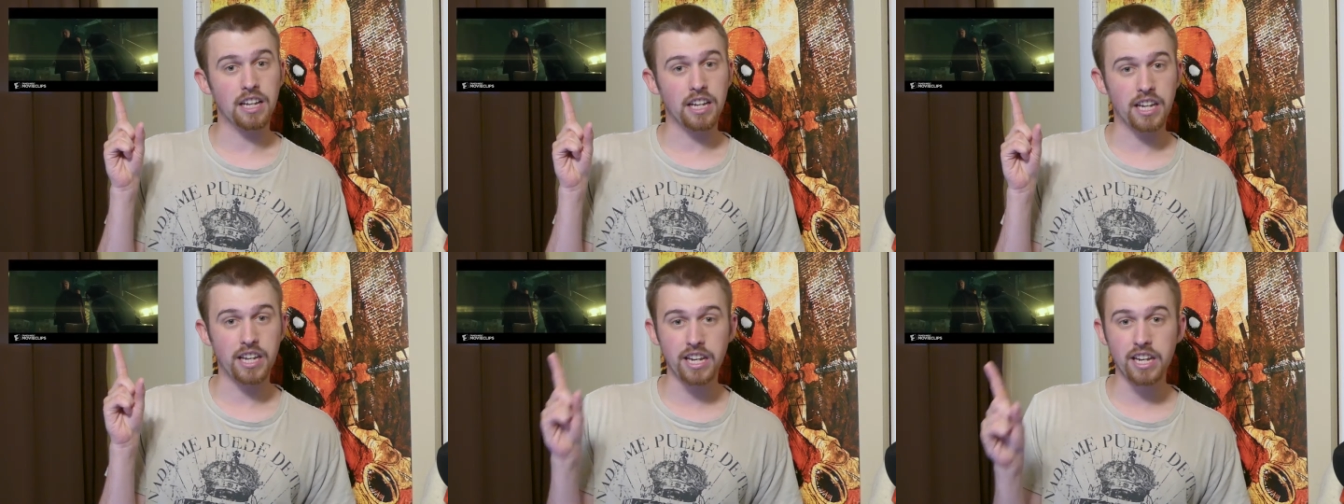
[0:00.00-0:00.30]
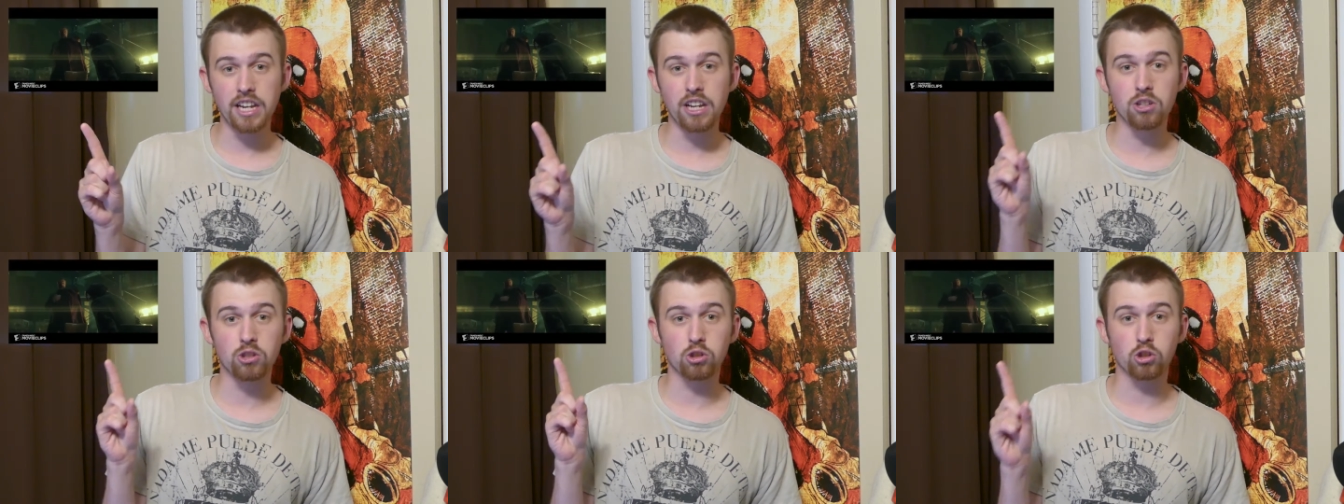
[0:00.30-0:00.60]

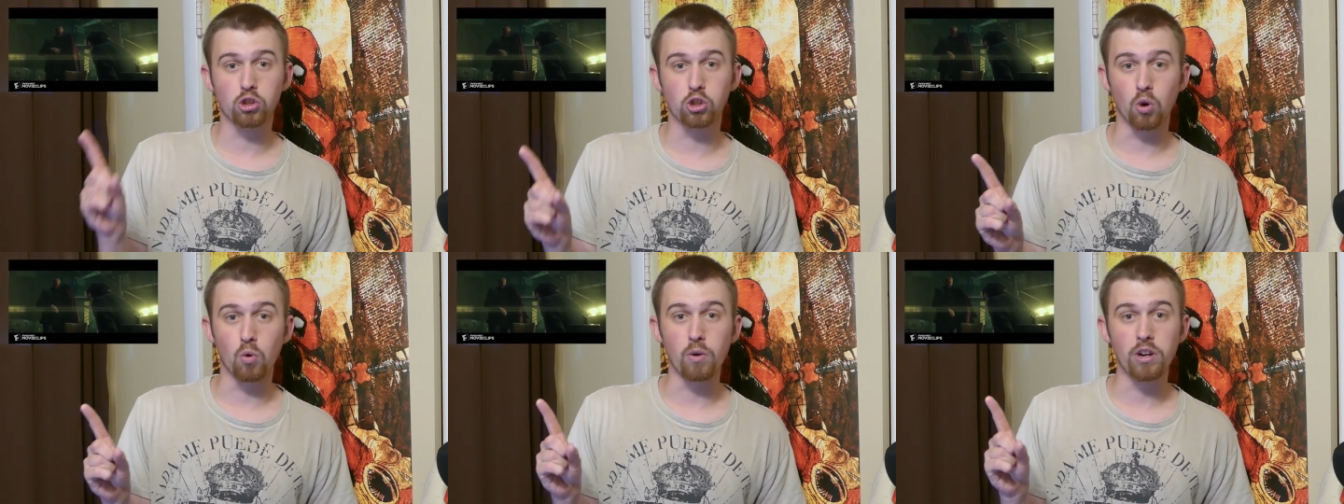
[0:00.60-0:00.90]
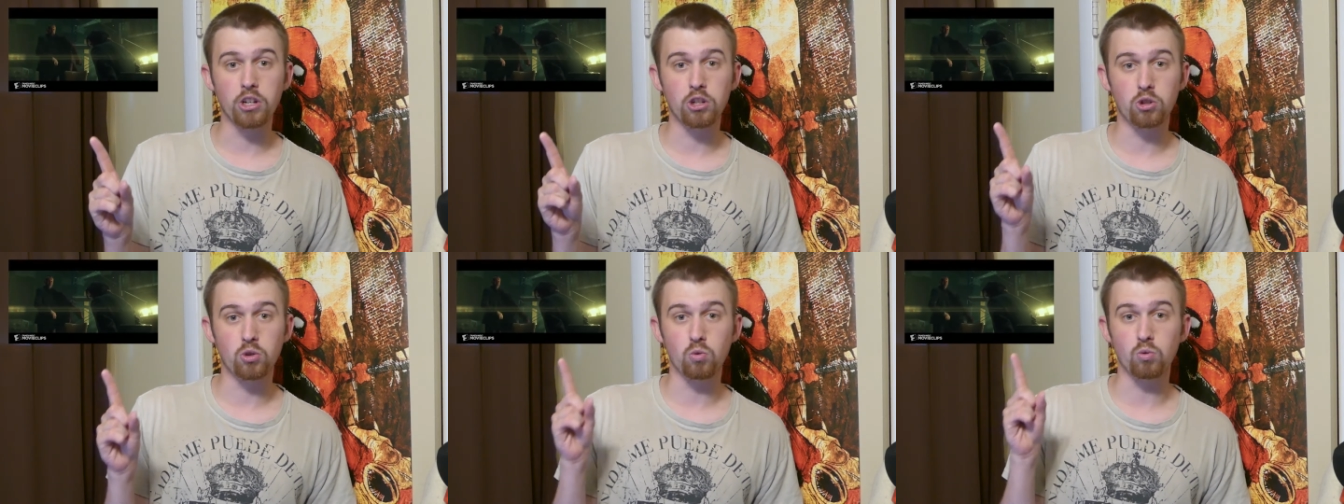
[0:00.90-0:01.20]
he is
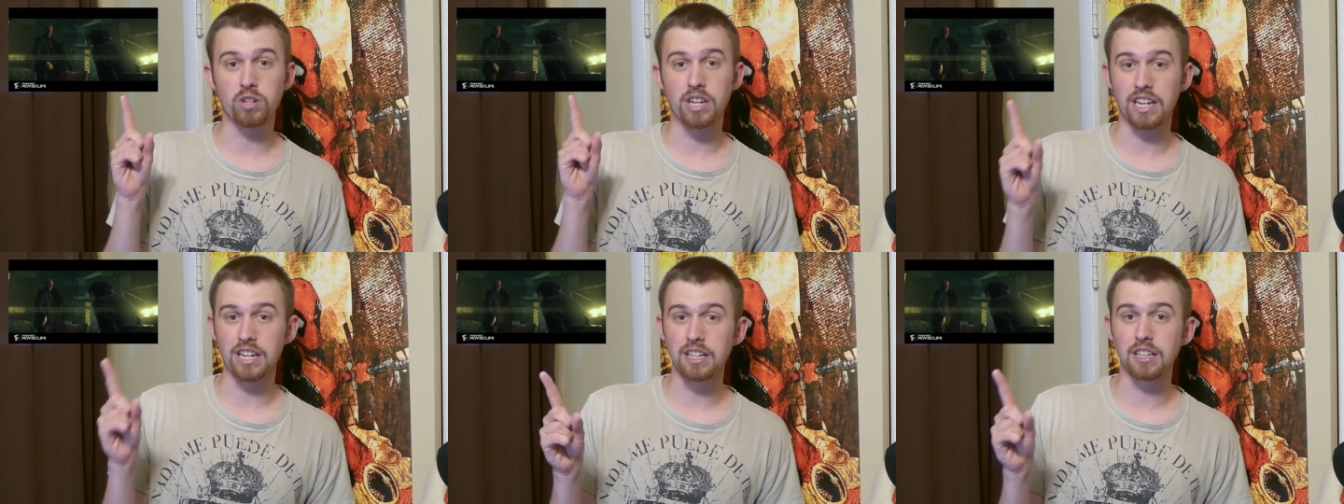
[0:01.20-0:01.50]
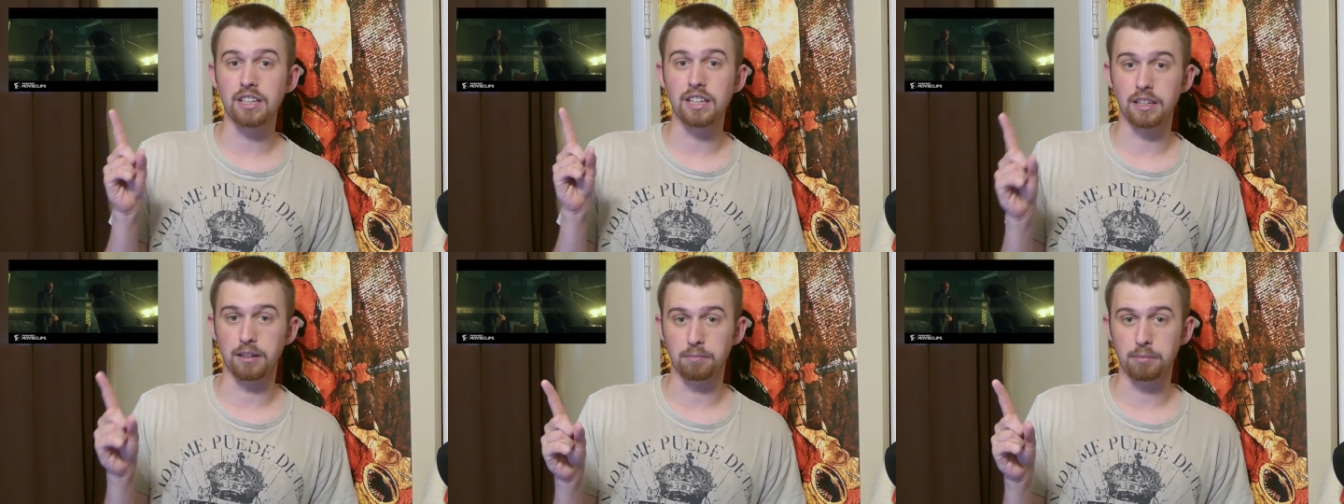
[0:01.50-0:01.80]
going to
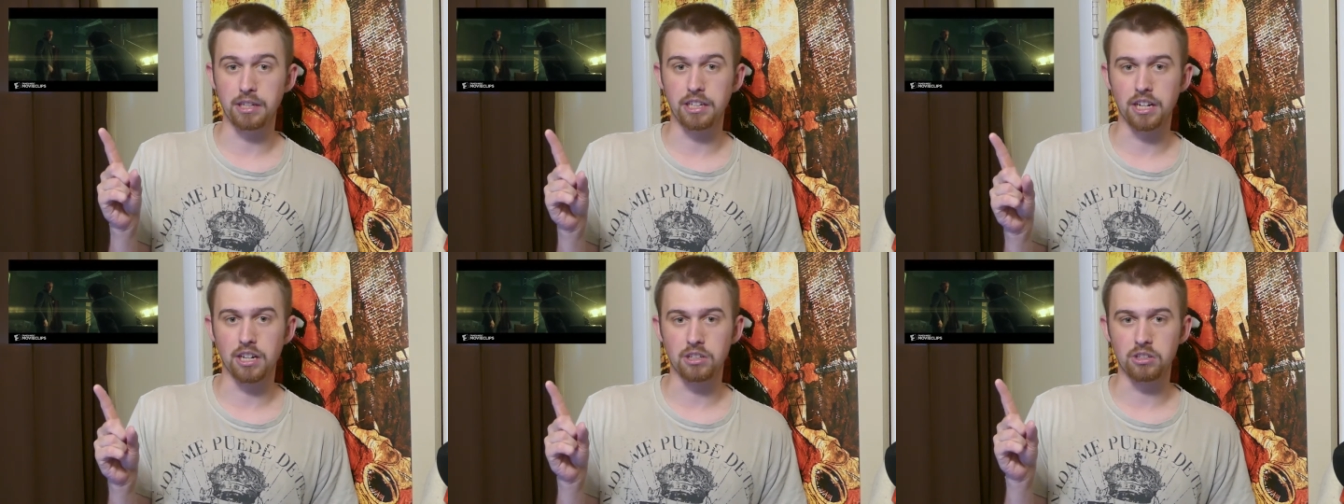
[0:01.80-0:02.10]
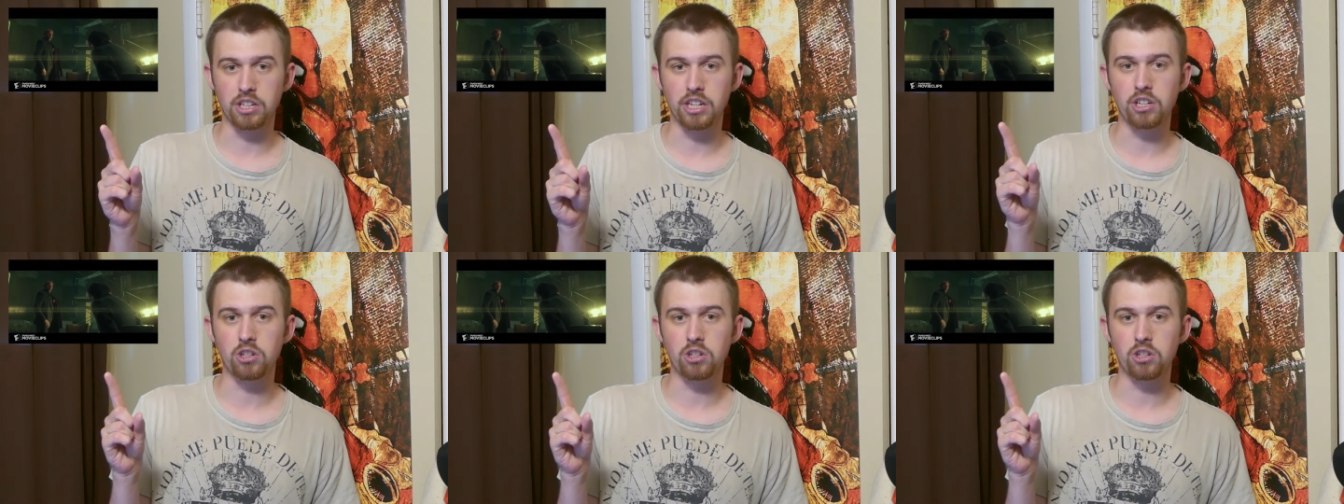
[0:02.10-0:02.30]
kill him because